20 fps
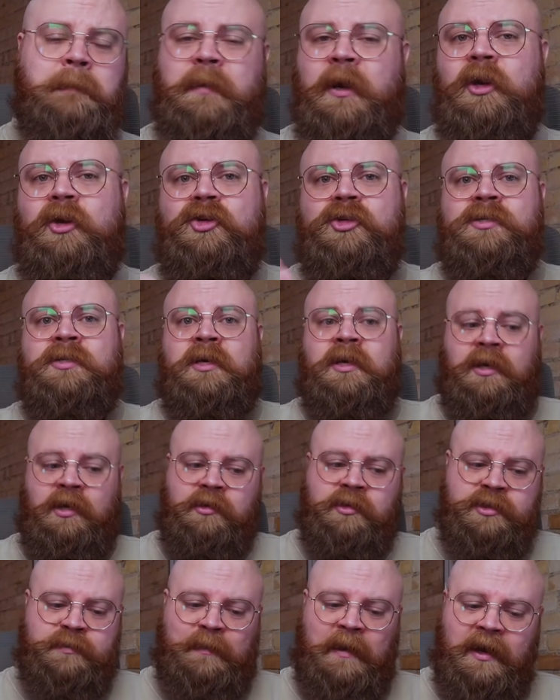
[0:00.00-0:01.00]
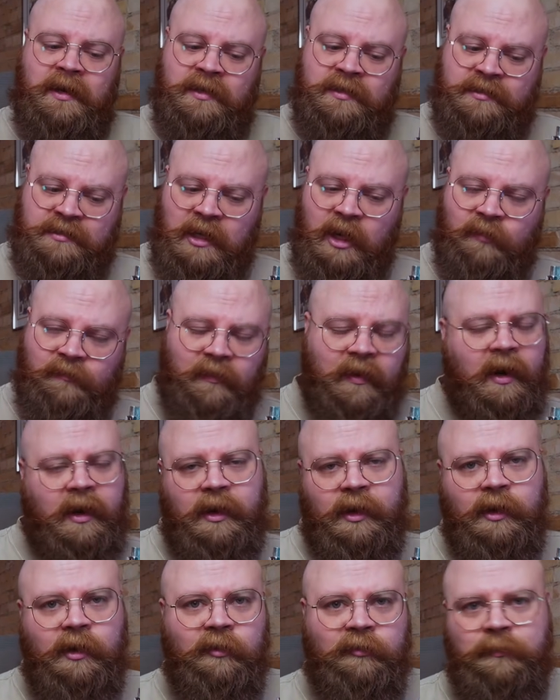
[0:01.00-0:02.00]
but it just kills by itself at
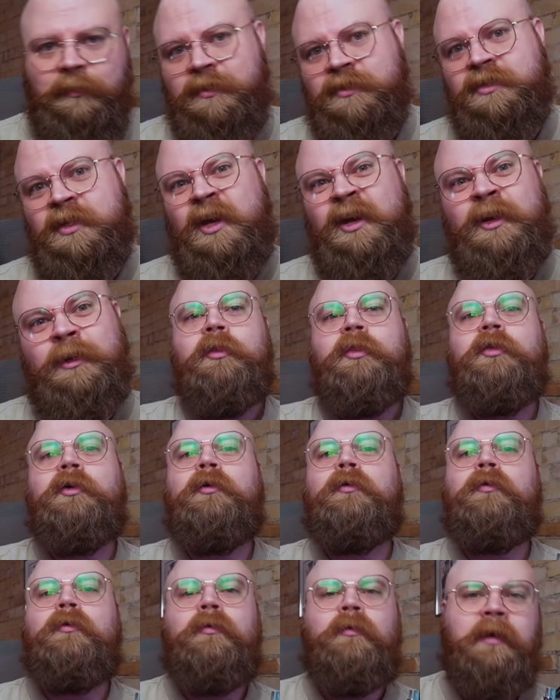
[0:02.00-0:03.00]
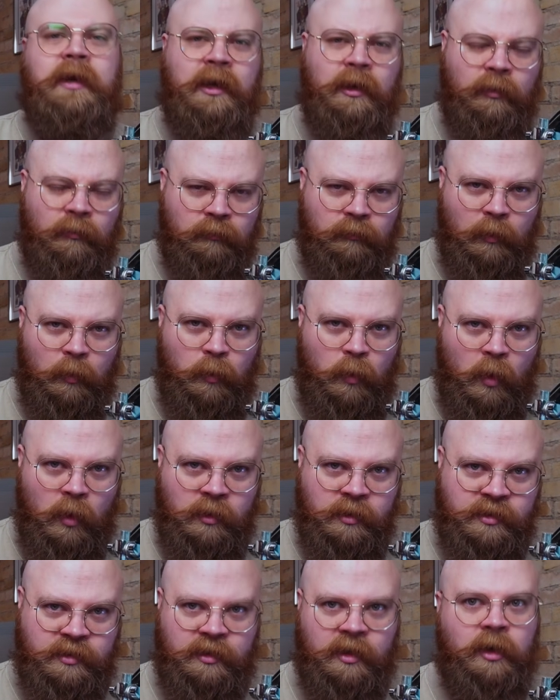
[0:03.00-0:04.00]
high enough percent. The real
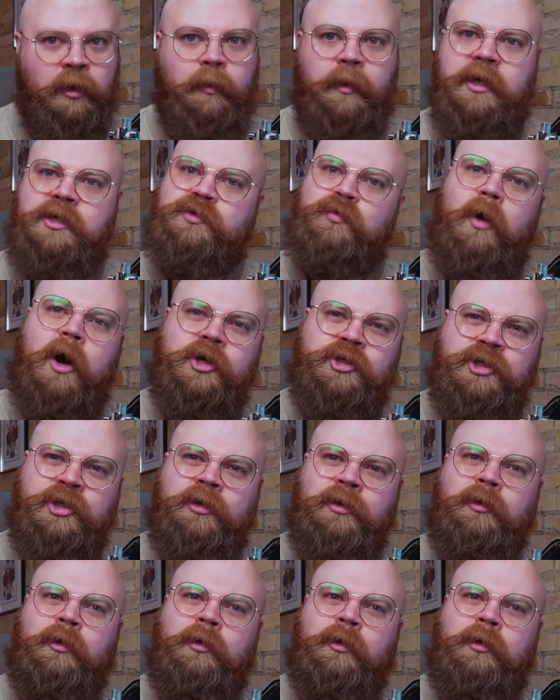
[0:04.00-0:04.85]
reward, though, is watching